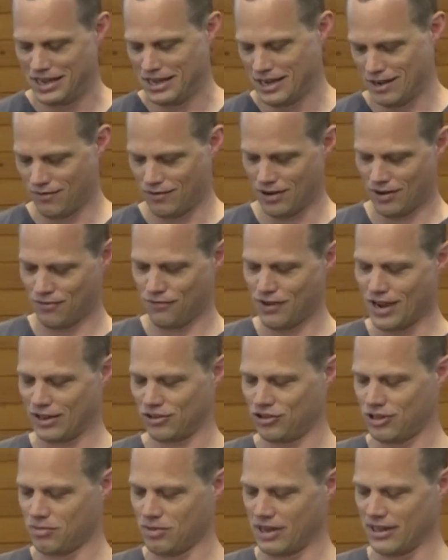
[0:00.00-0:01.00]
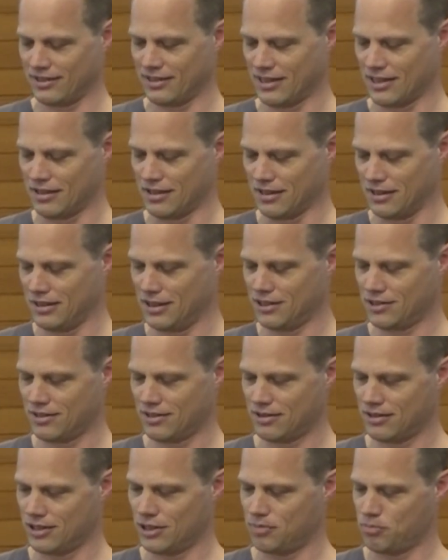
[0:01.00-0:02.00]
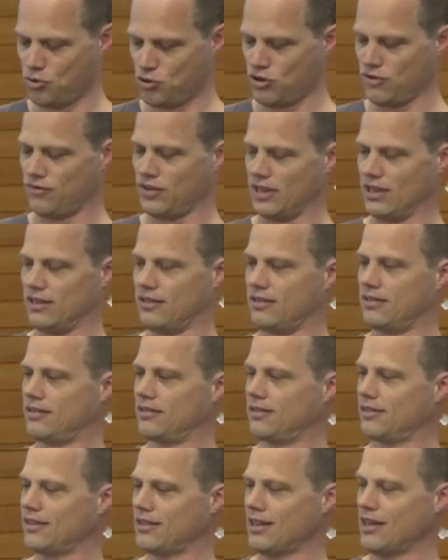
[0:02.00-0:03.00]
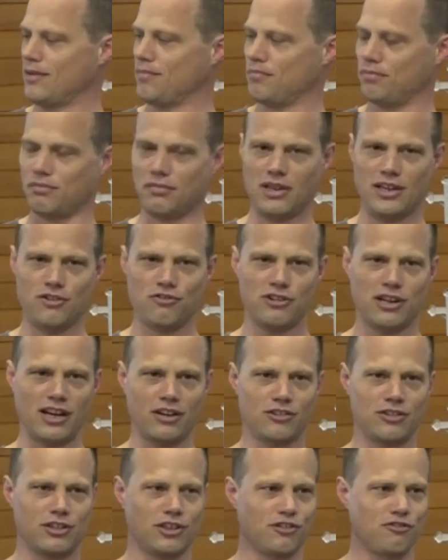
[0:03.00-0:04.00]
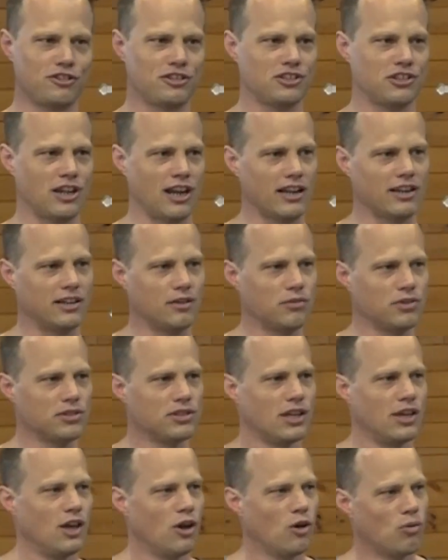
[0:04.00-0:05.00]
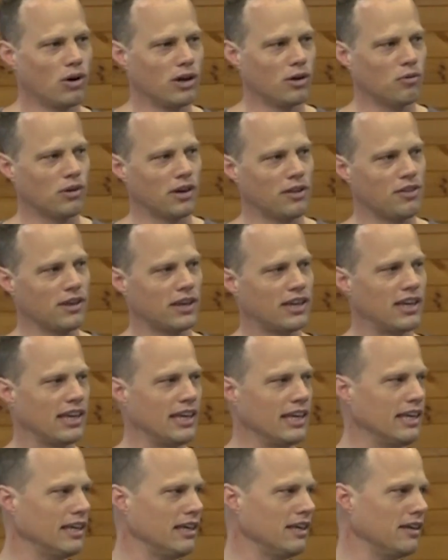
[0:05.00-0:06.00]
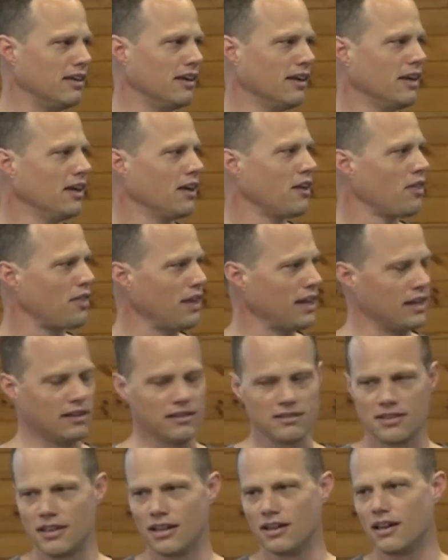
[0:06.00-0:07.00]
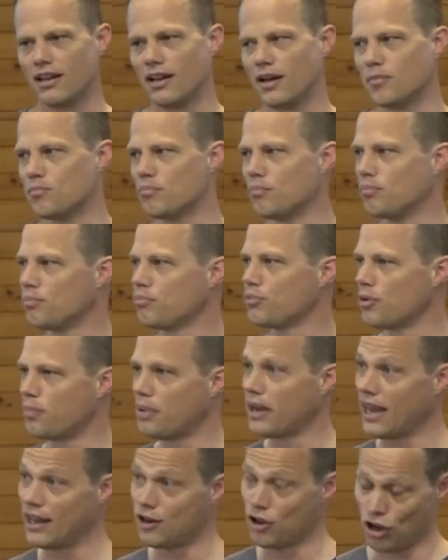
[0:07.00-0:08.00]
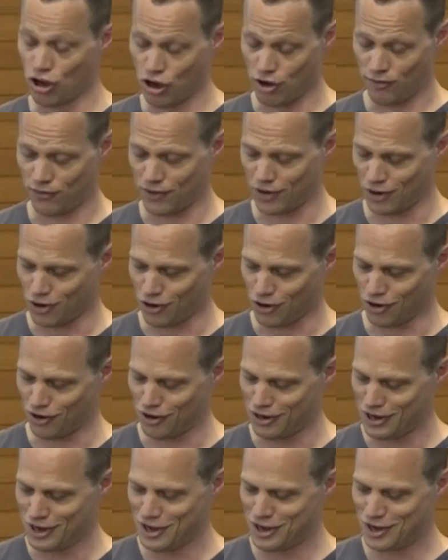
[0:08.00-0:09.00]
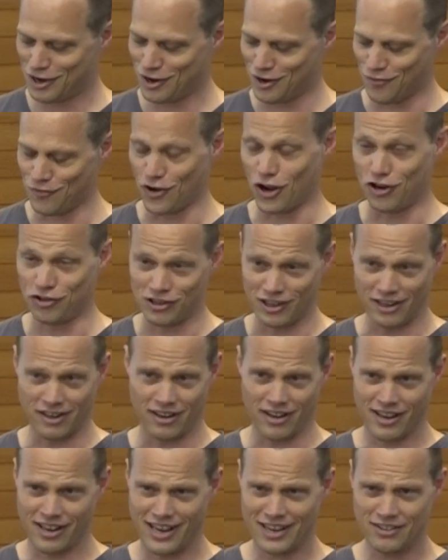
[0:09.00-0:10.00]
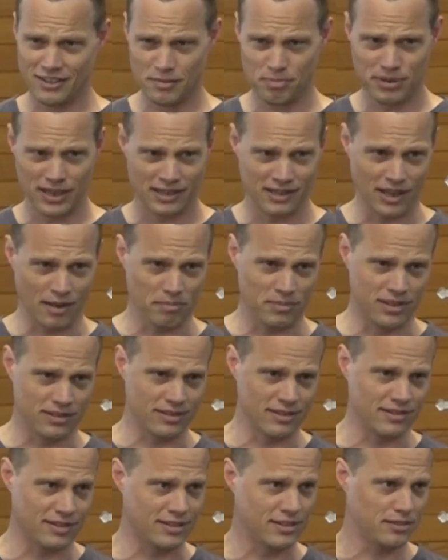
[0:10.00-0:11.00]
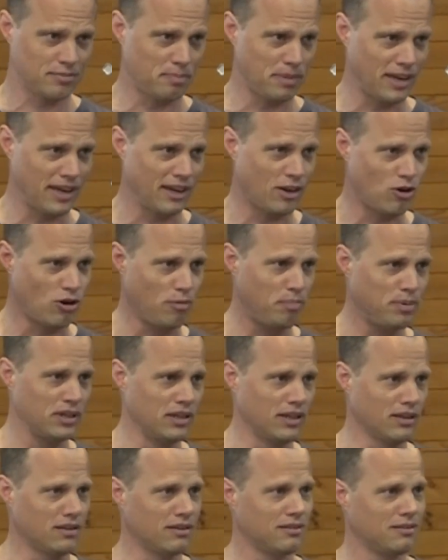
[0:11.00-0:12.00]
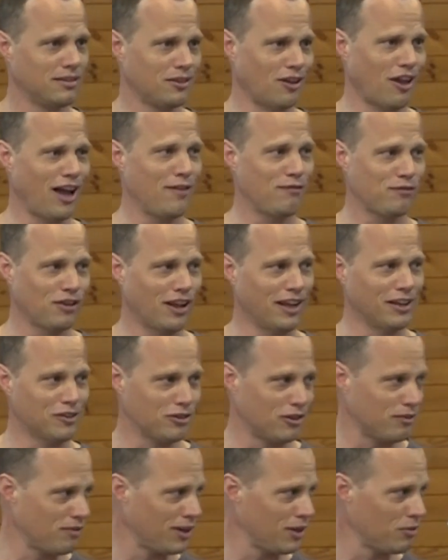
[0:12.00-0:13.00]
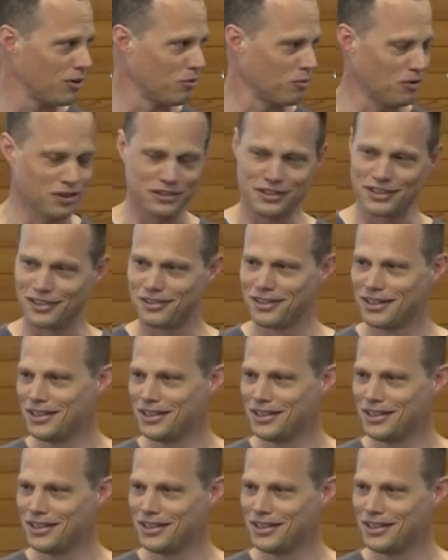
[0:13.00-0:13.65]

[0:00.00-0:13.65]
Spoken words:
in fact, she might say that this book of his, Introduction to Christianity, was one of the key things that prepared her for her conversion. And I actually picked up this as a spare copy in Lifeline, so if anyone wants it,